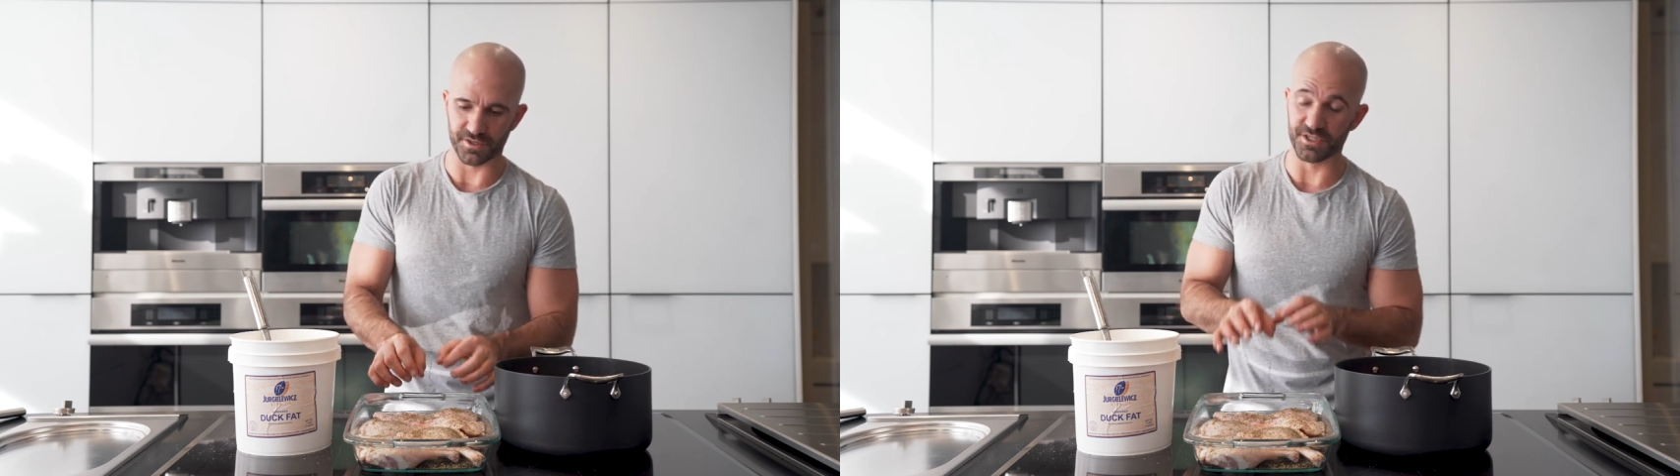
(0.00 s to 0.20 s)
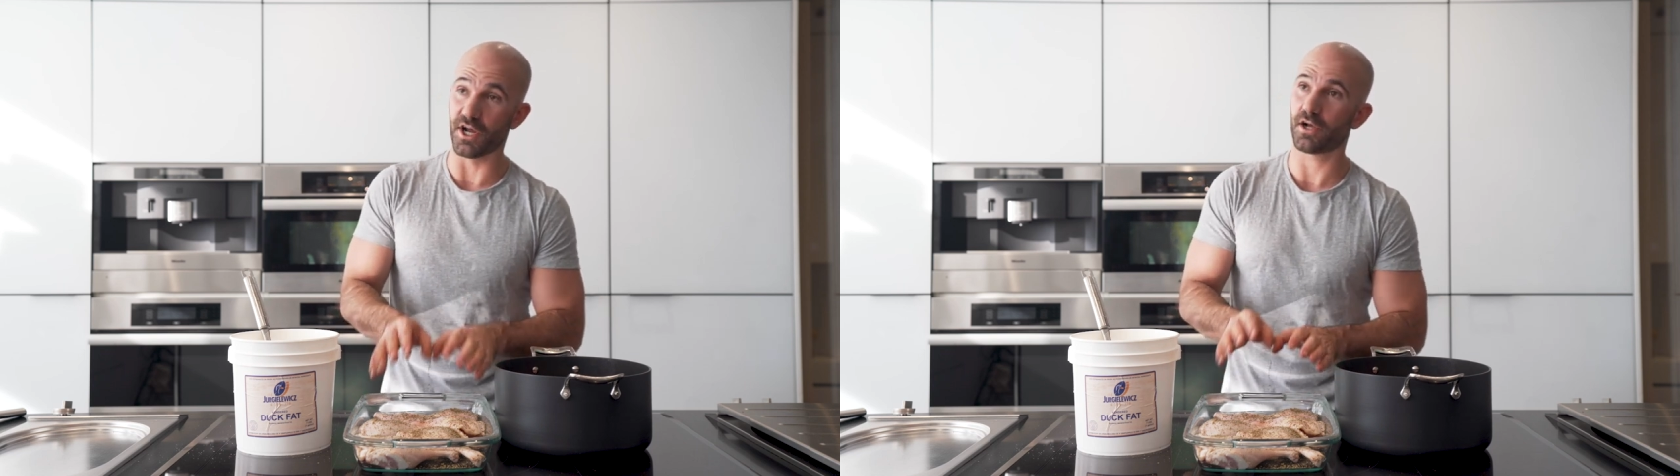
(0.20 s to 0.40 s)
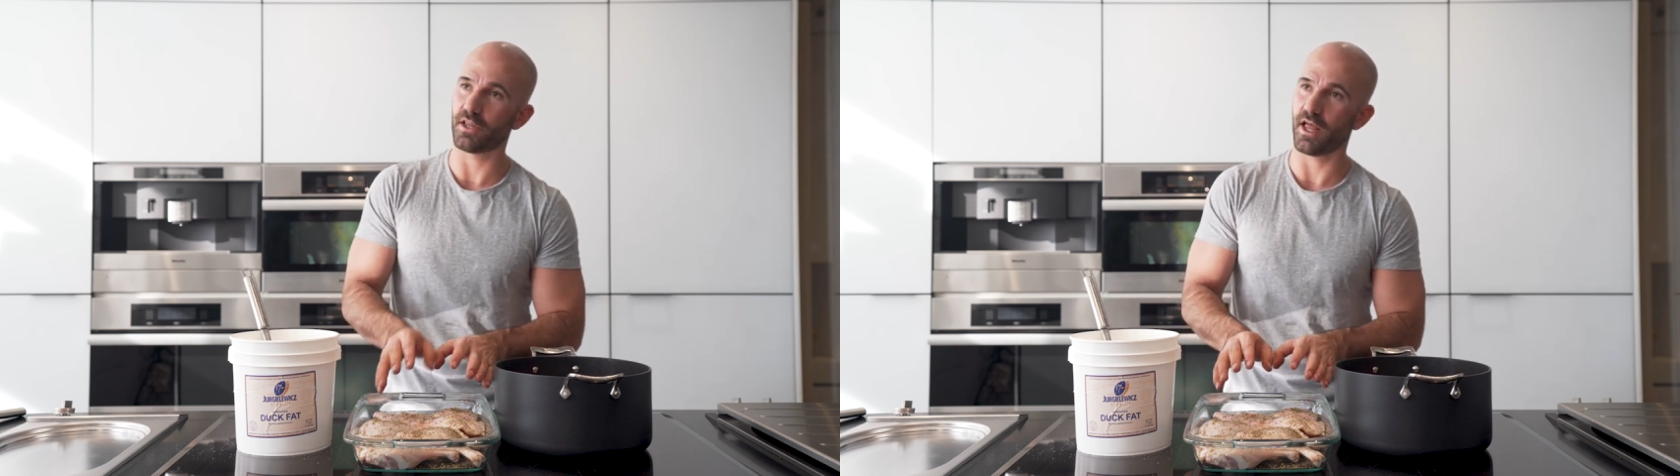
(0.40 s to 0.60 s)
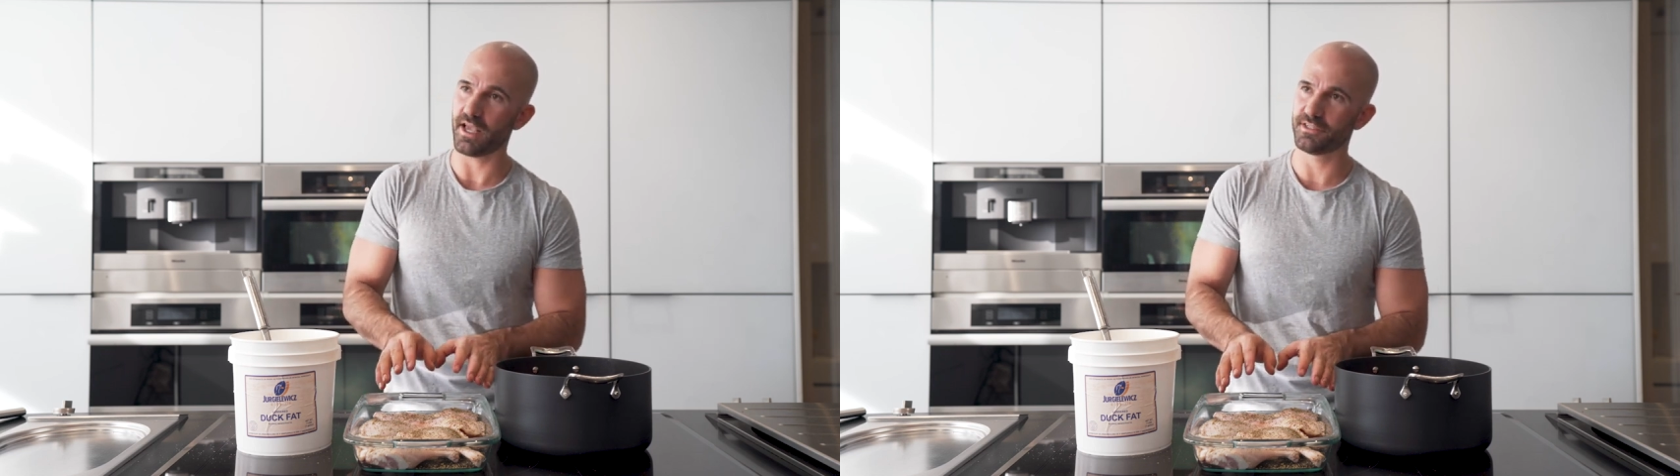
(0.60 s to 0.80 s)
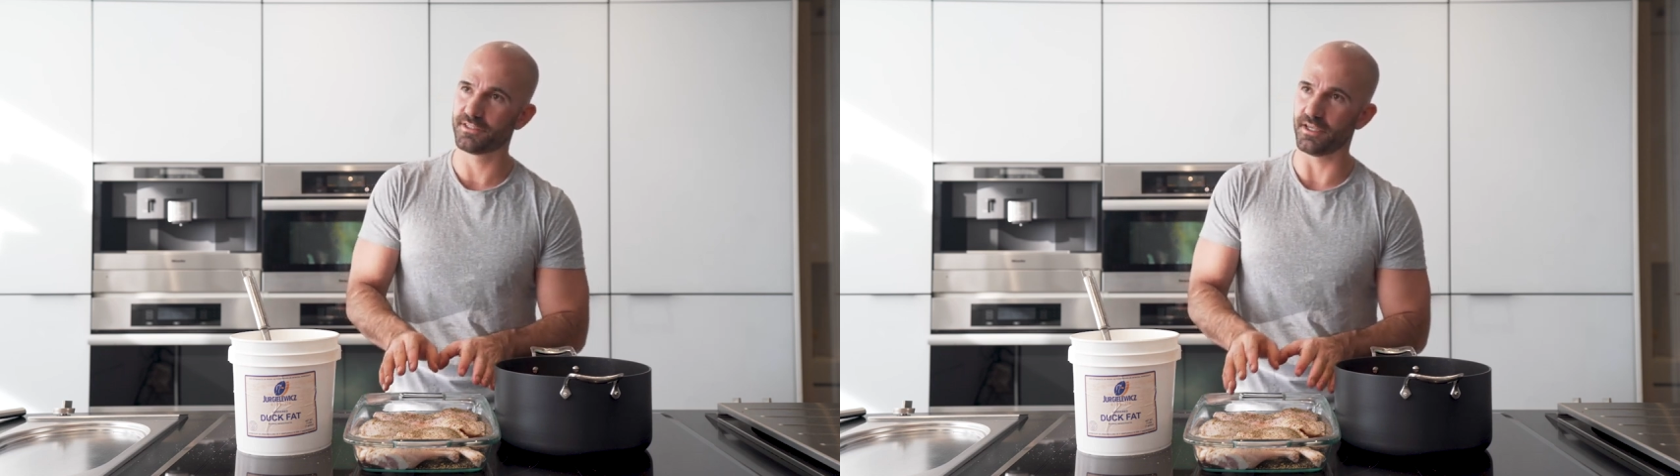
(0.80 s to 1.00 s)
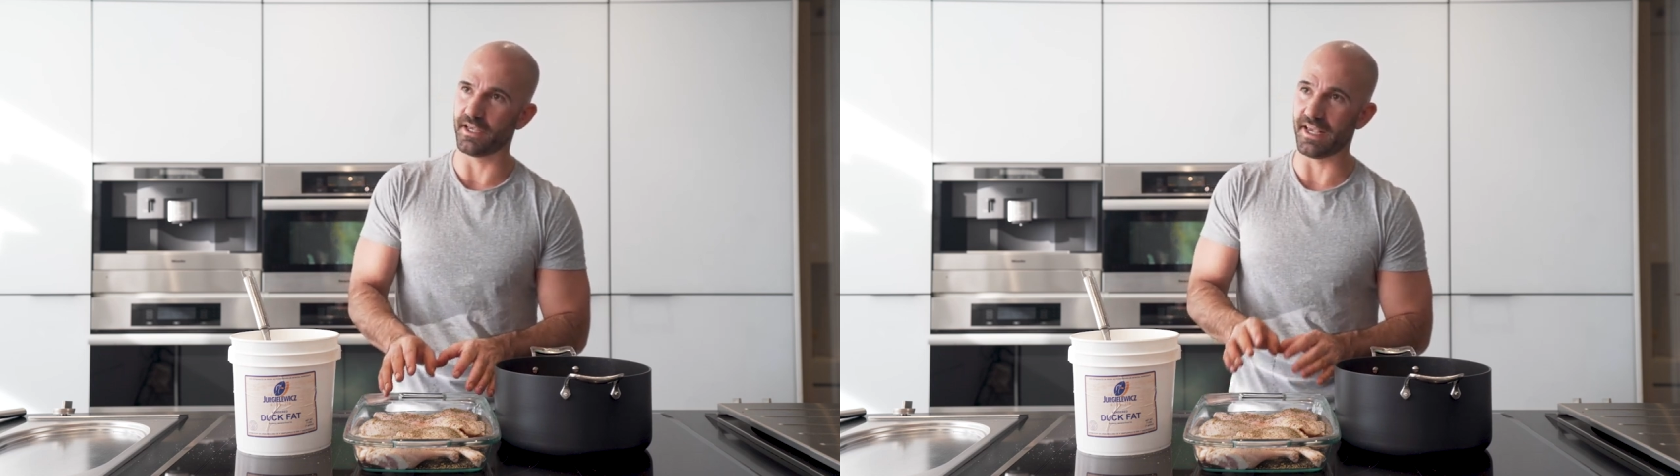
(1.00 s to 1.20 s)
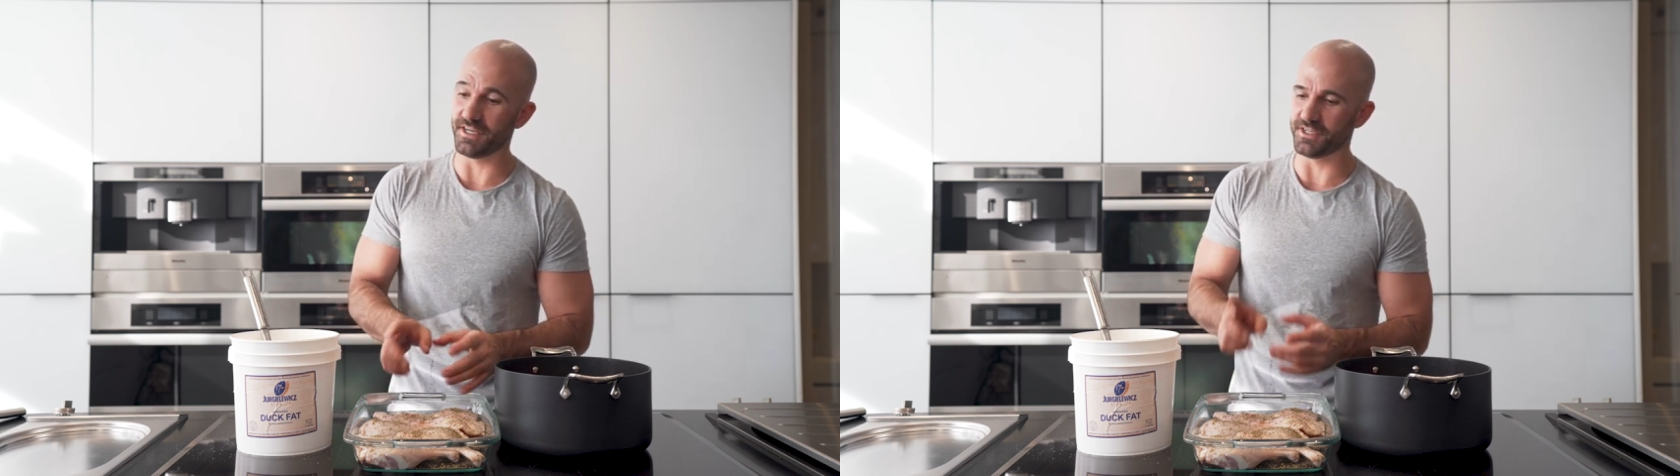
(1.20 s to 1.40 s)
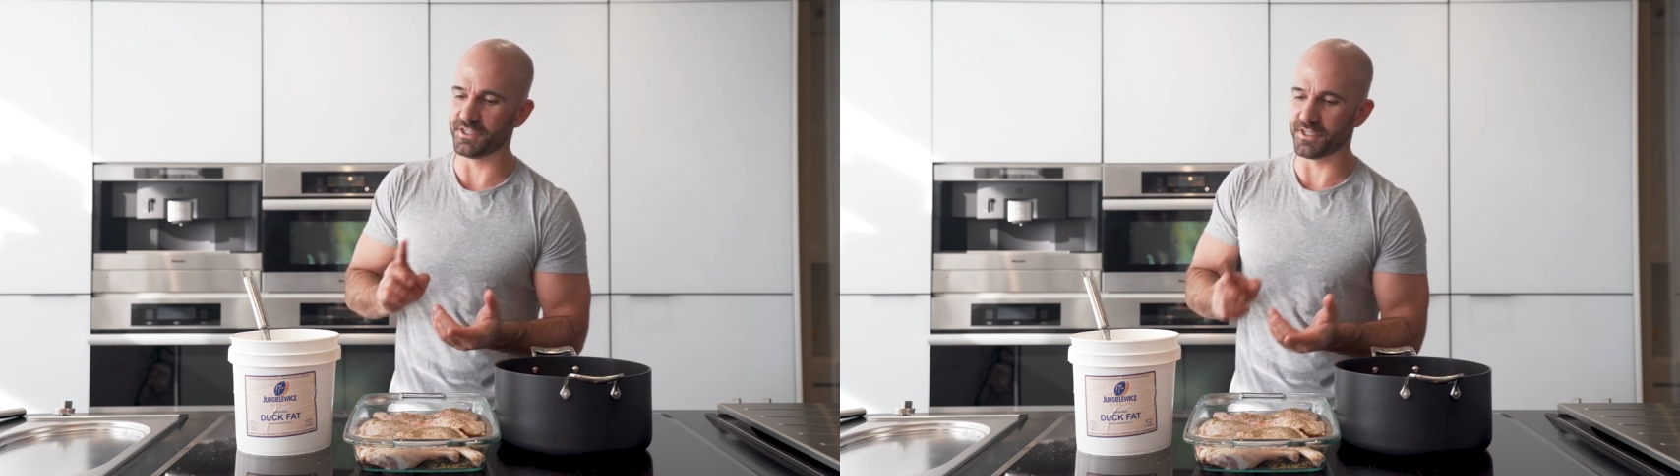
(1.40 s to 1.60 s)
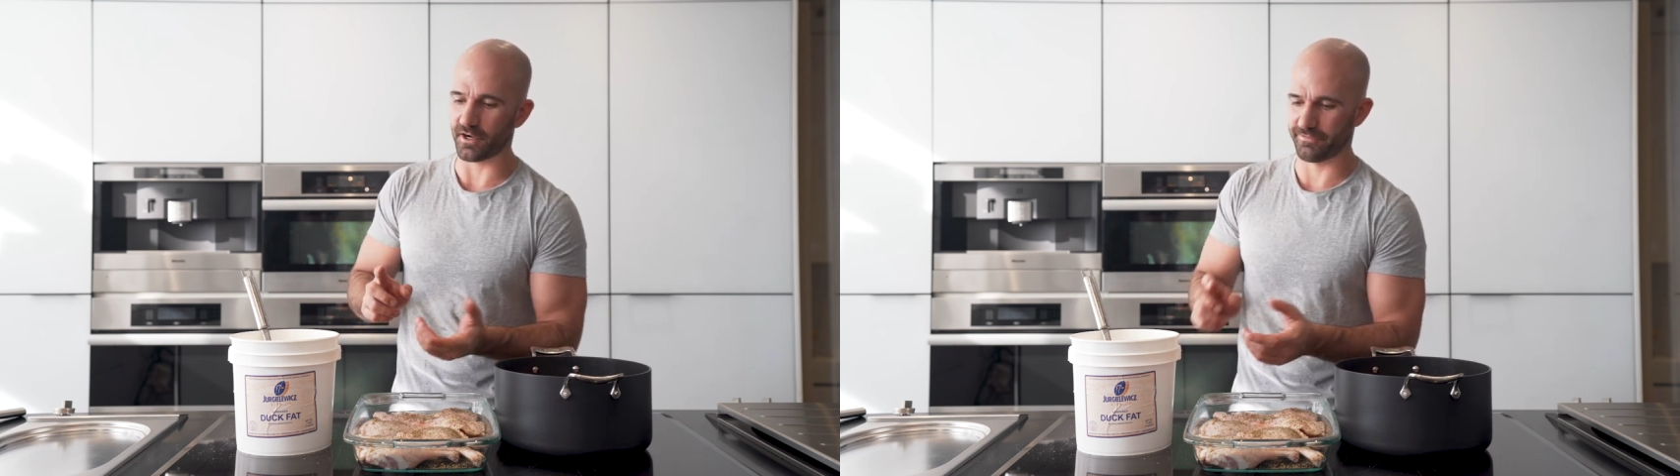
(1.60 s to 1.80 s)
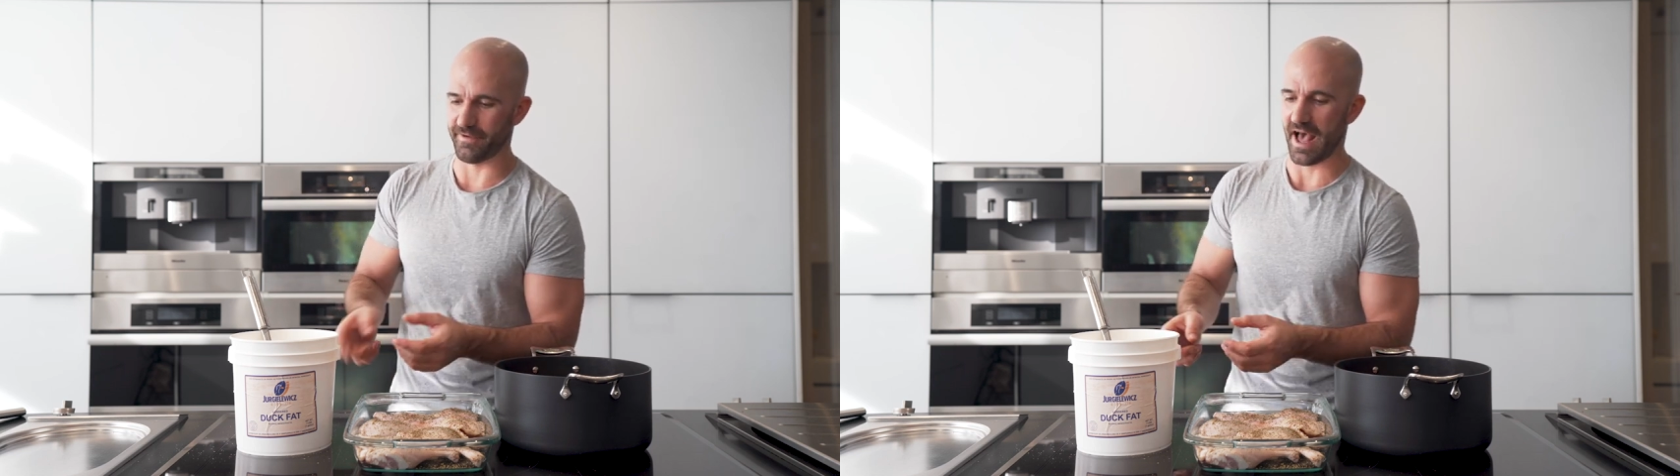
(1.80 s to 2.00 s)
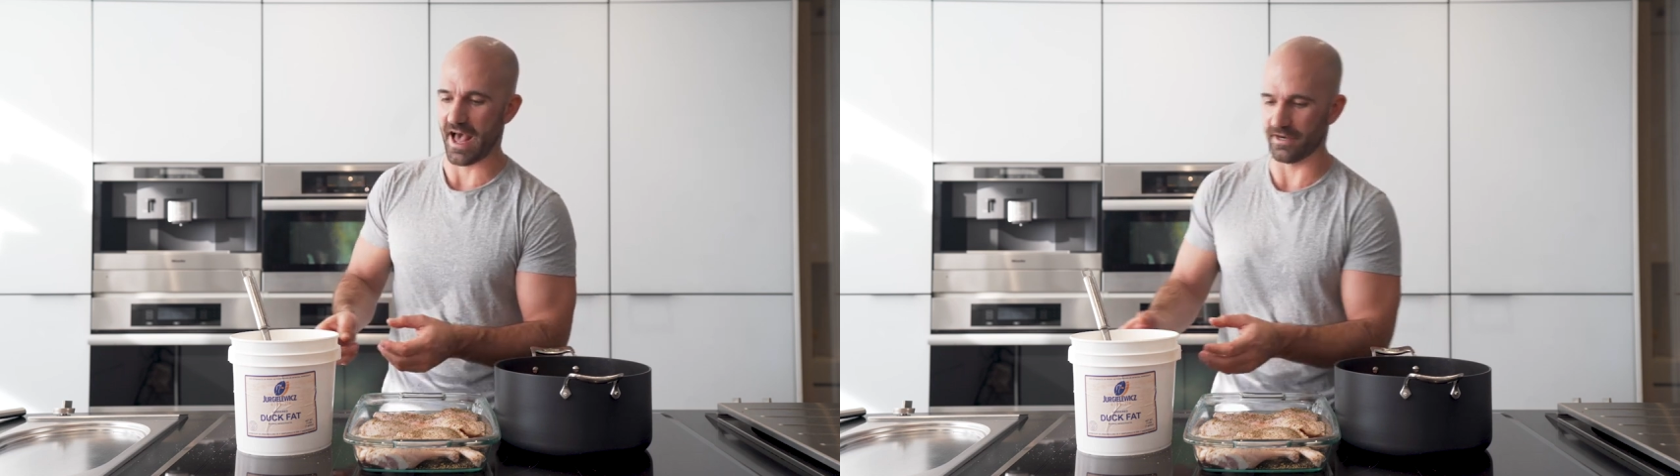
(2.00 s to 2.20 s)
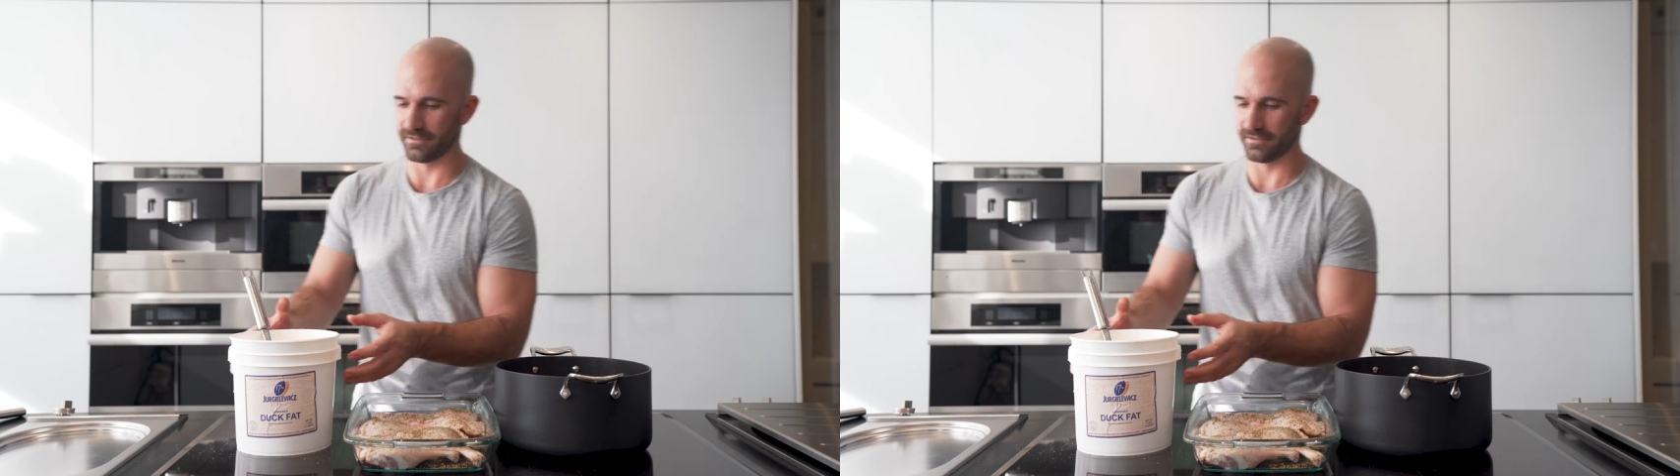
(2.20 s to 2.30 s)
the duck legs in duck fat.